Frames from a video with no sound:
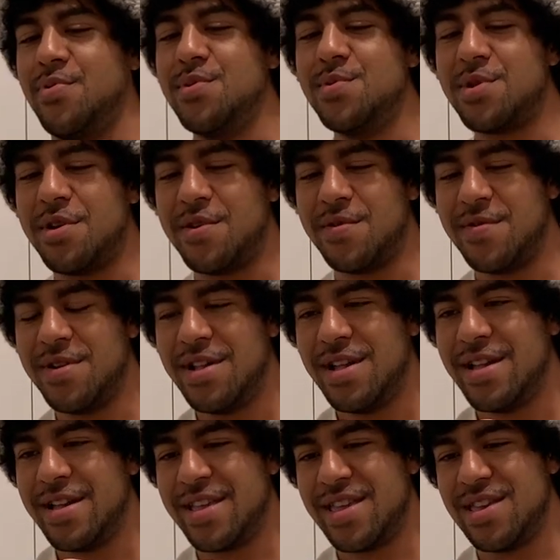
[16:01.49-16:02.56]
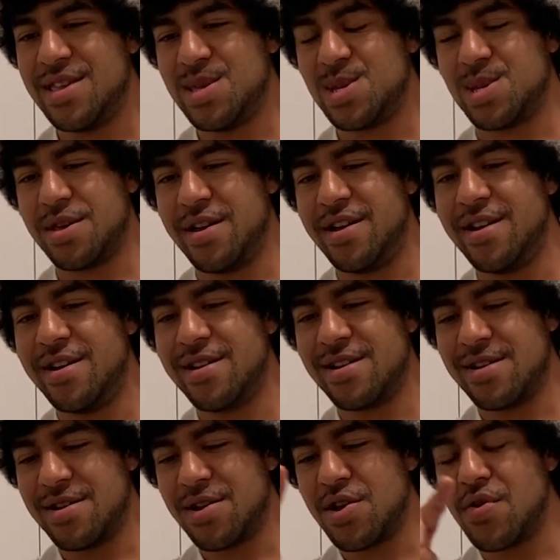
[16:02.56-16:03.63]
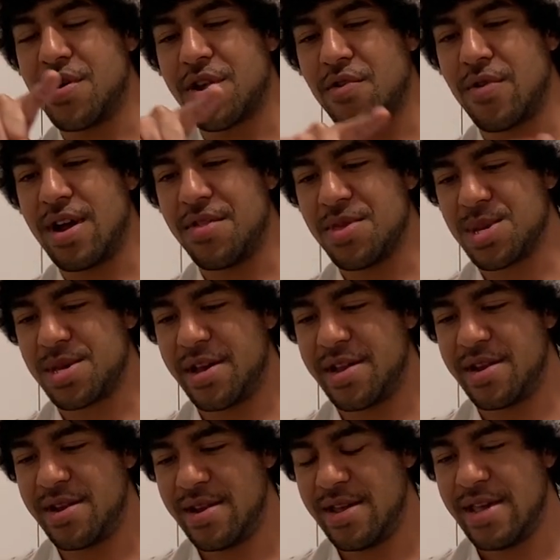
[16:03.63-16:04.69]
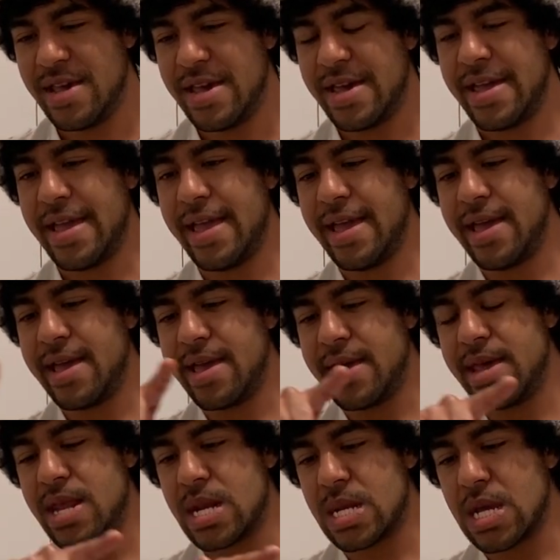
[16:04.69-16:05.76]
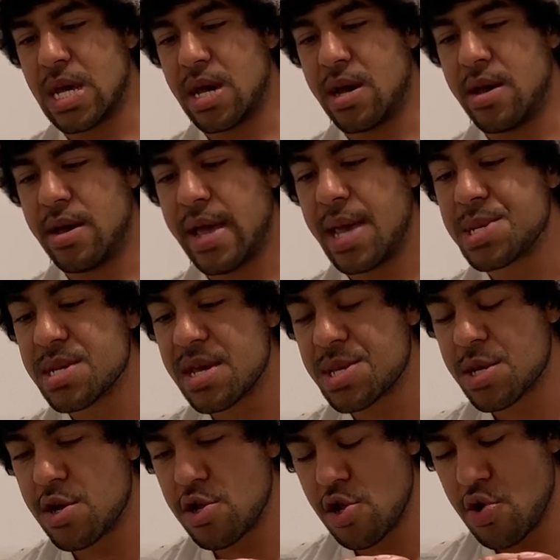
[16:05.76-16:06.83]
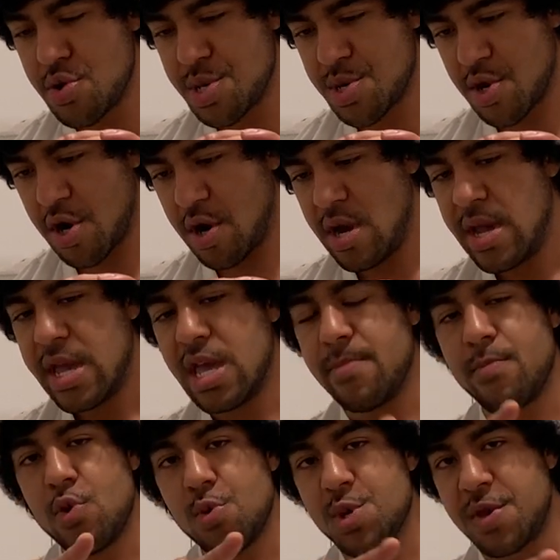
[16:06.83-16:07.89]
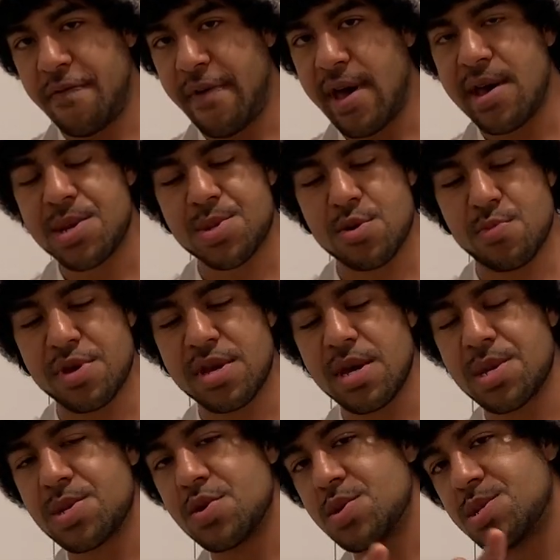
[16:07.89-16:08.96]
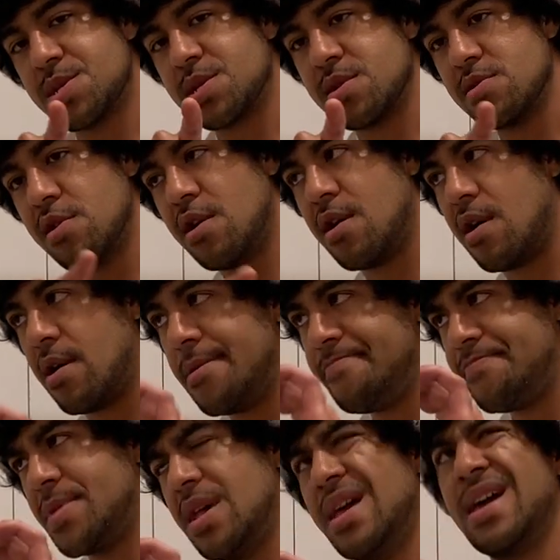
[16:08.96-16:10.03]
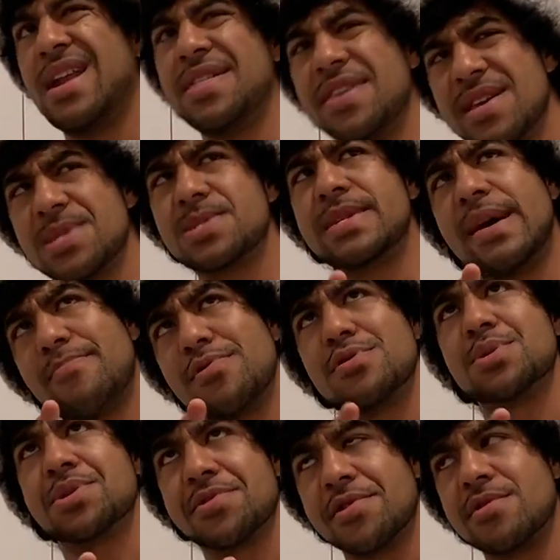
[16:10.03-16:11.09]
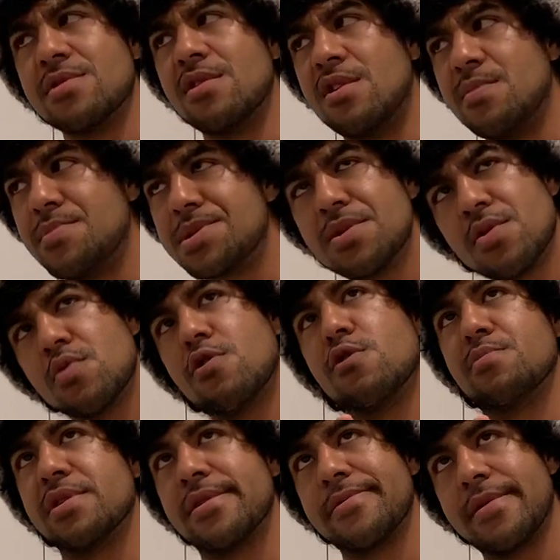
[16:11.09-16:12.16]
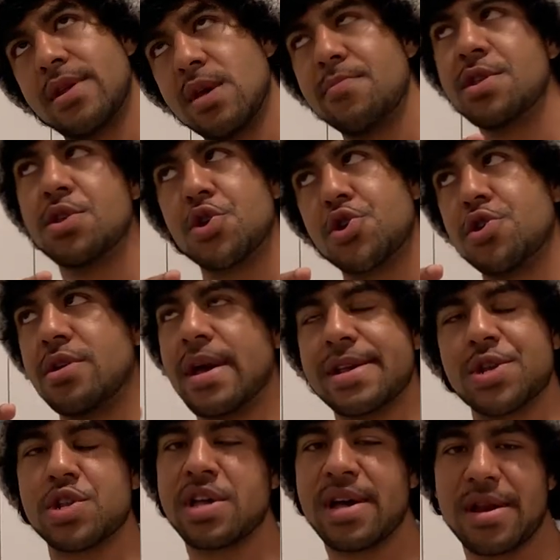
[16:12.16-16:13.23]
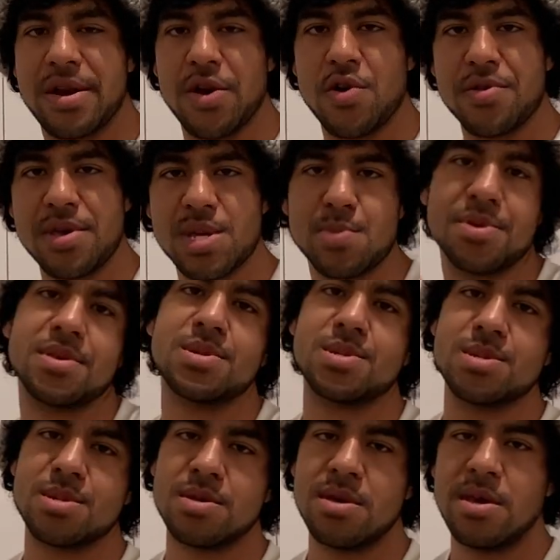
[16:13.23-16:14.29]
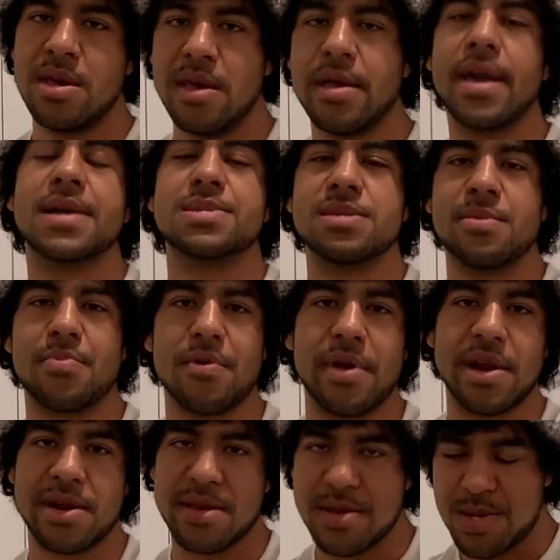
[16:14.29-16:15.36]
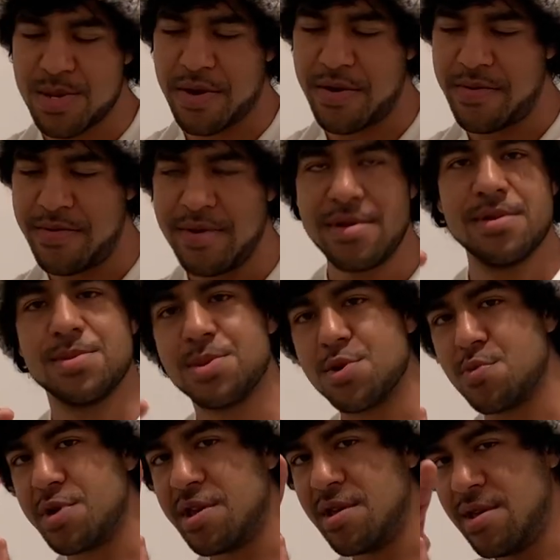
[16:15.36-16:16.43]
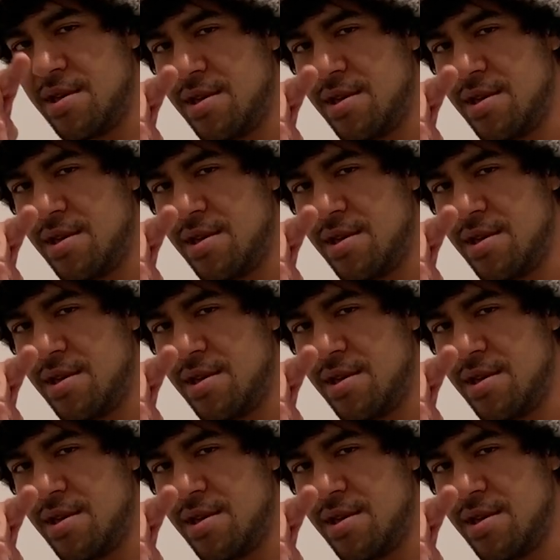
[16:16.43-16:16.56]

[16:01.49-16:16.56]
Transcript: Pluto is going around the sun, and as it gets closer, it moves faster, because there's this law, I think it's Kepler's third law, but don't quote me on that. I mean, I should kind of know this, but this is extemporaneous, so assuming.